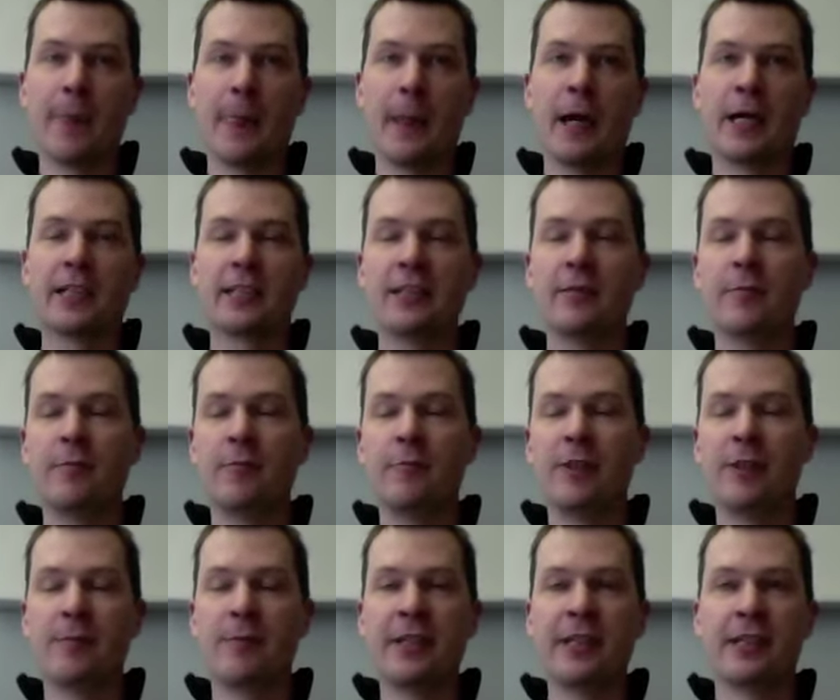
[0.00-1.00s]
I think
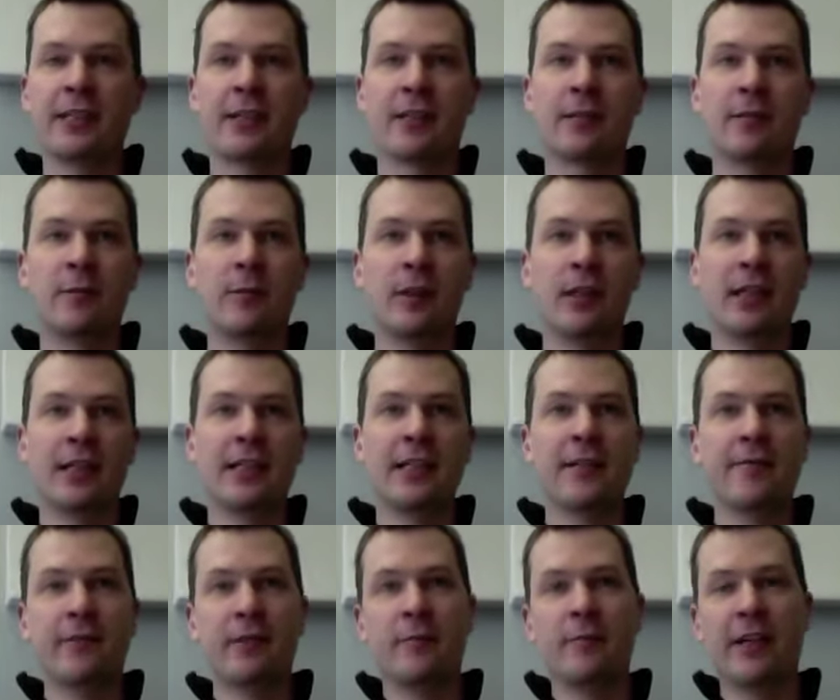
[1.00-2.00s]
with Peter,
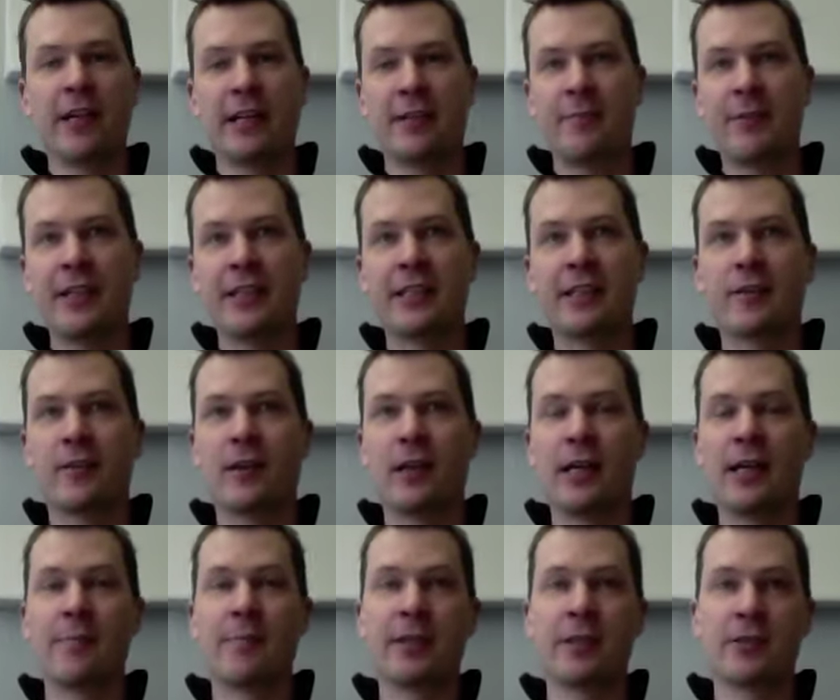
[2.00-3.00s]
luckily we had Peter
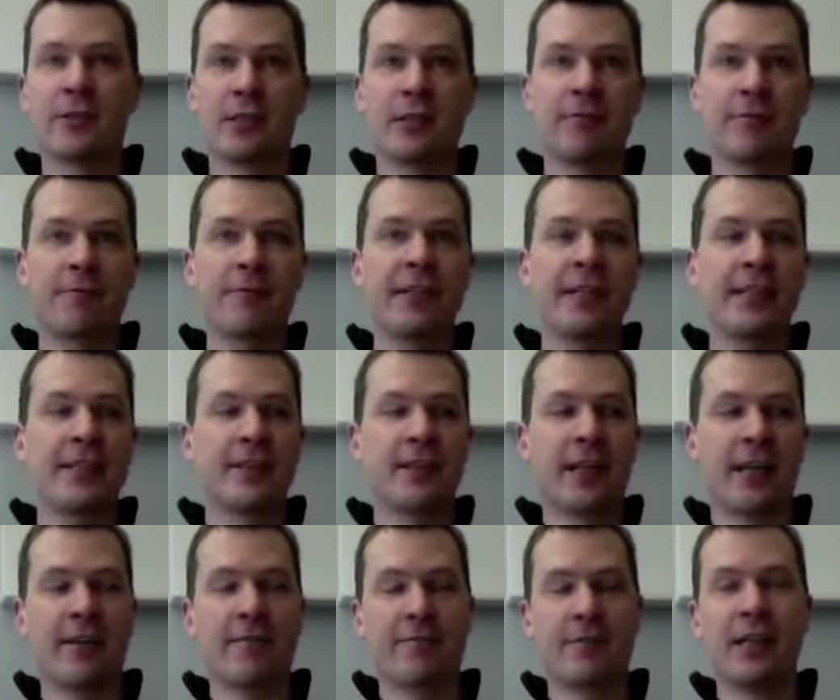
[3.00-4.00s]
online, because if we didn't
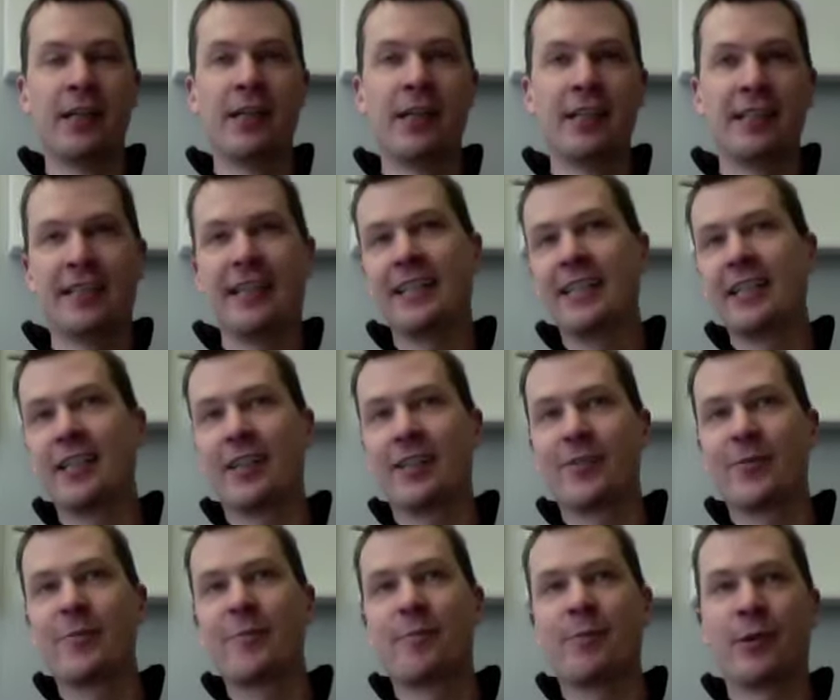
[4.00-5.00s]
have technical
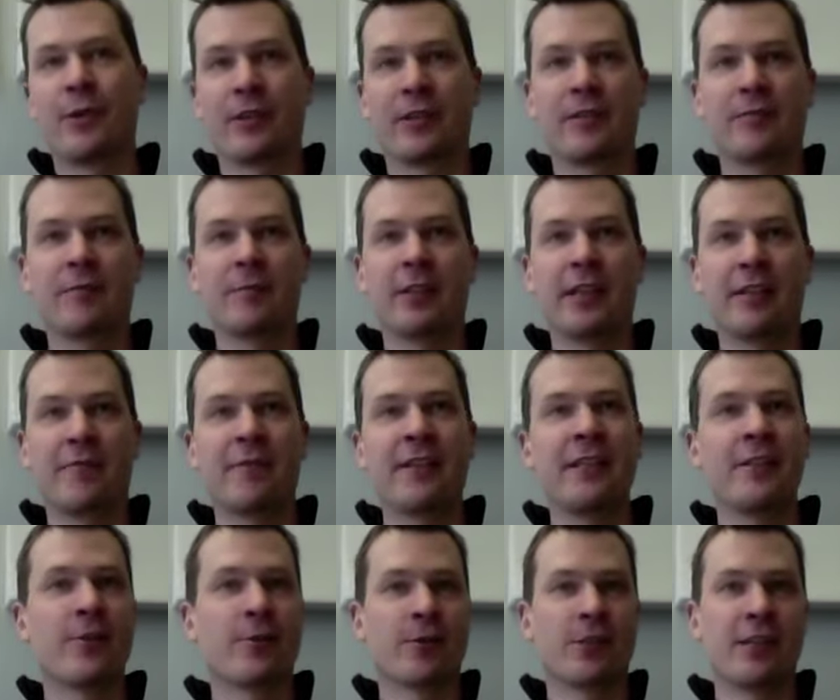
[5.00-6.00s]
support, that
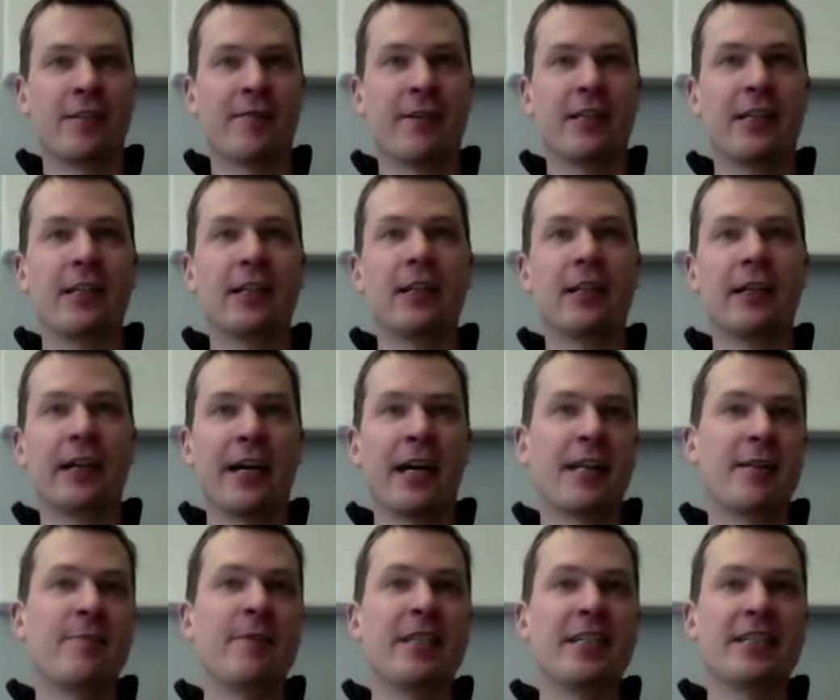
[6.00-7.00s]
Windows 7
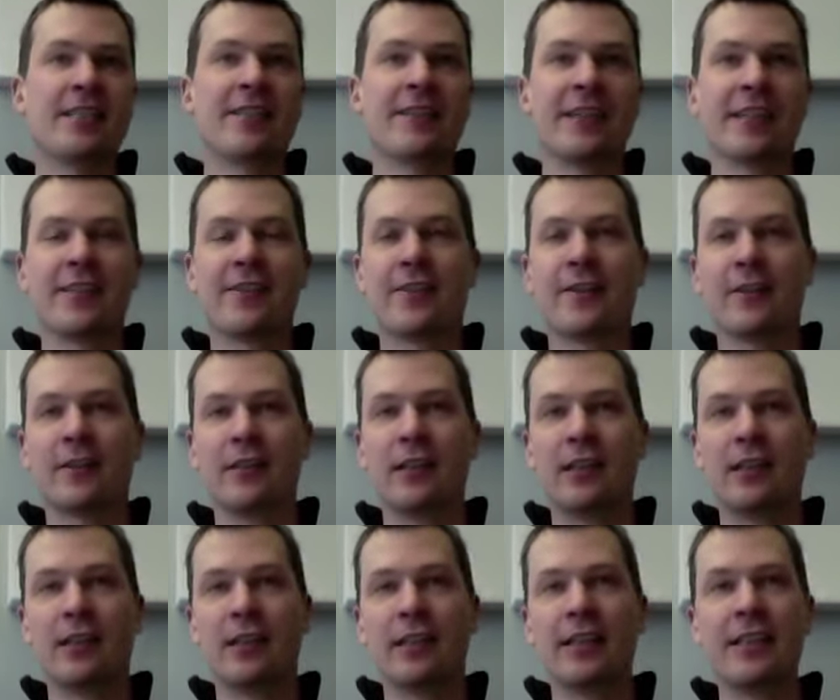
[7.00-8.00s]
administrator
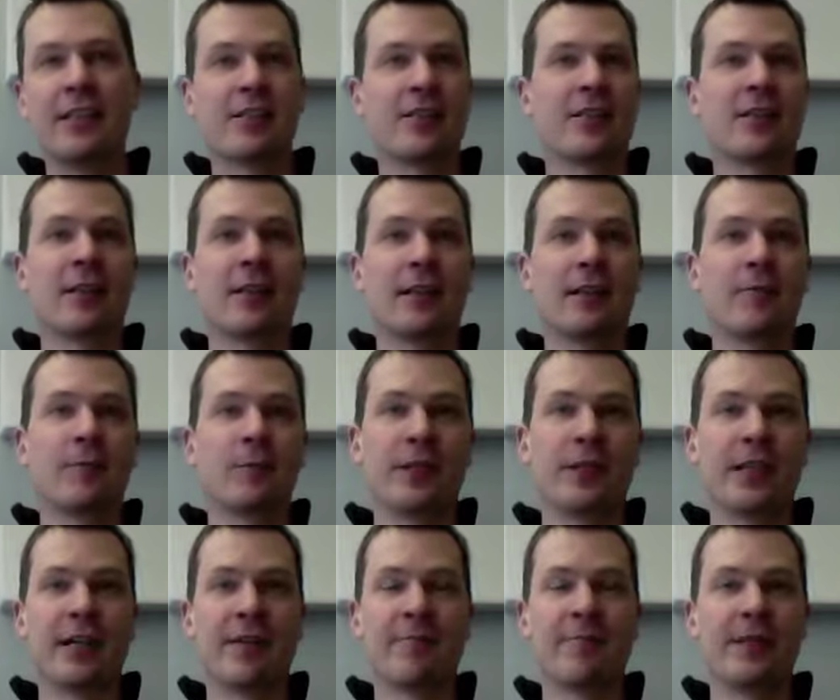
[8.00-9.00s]
install
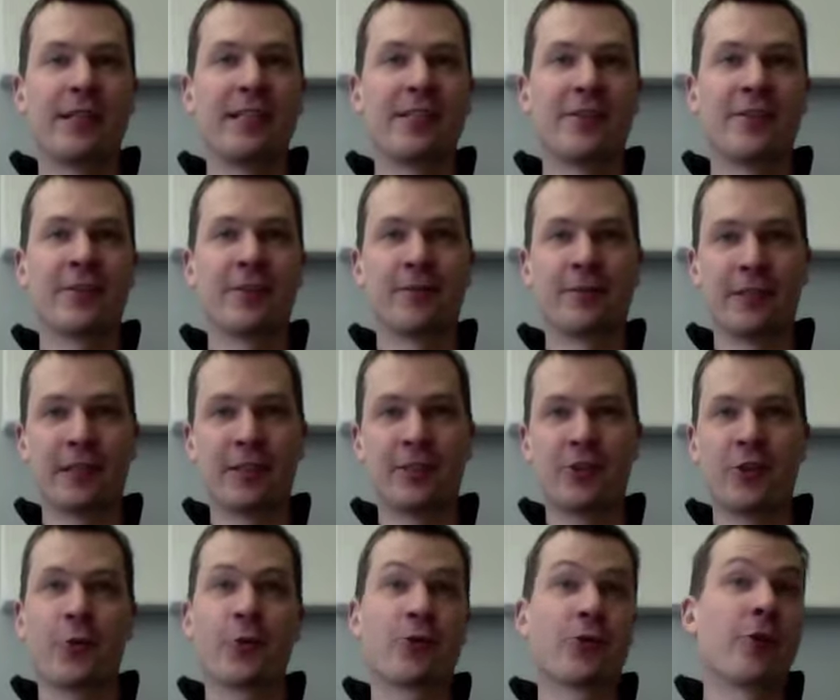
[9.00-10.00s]
have been sort of the
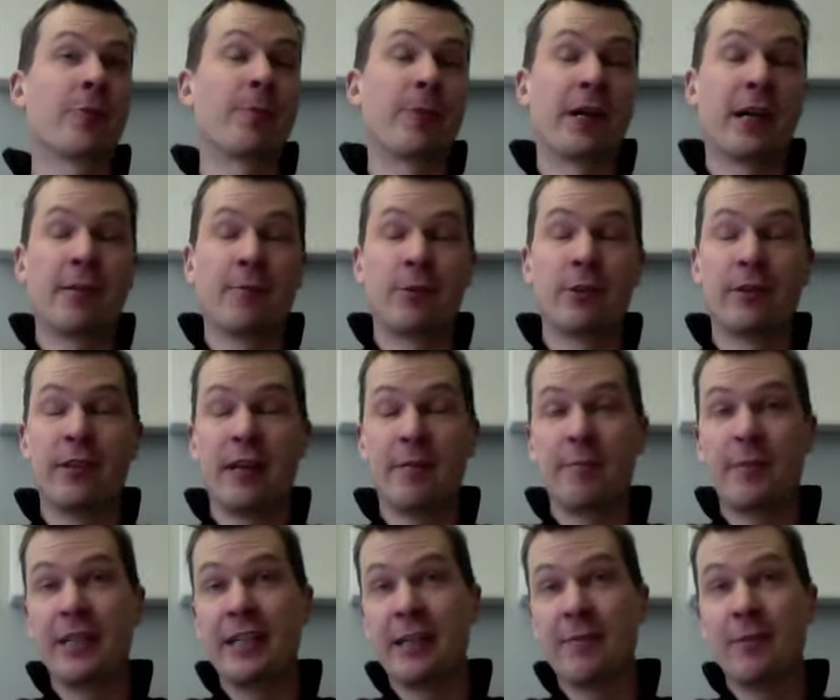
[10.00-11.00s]
showstopper. I wouldn't have
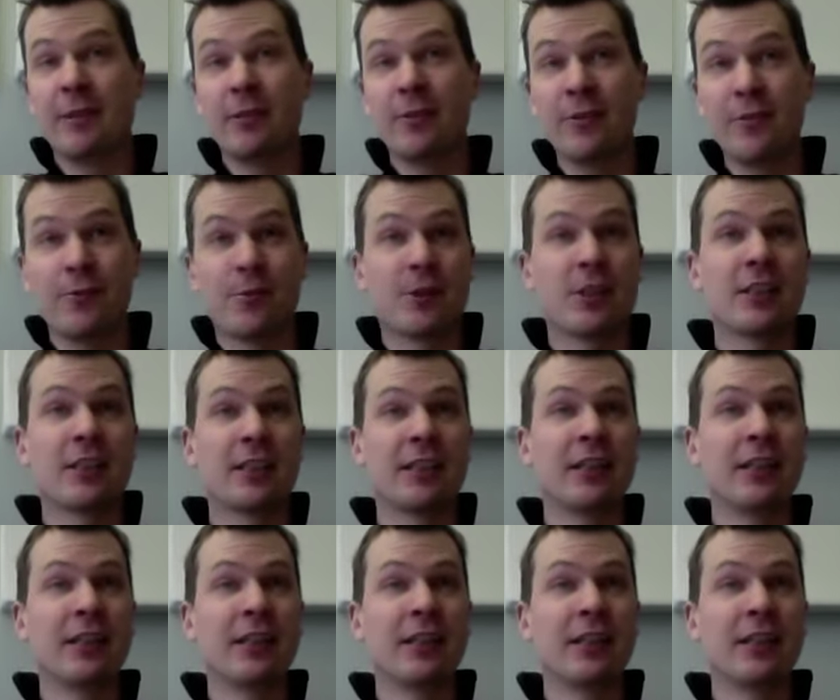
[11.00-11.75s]
been able to use it.